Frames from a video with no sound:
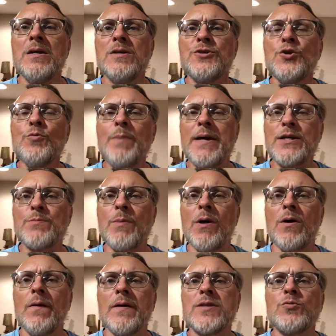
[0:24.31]
two
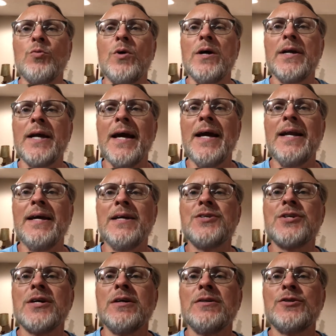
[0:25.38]
baseball. That's one
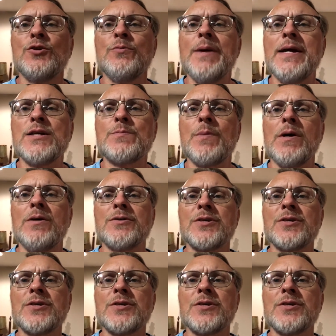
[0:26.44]
NHL, two baseball,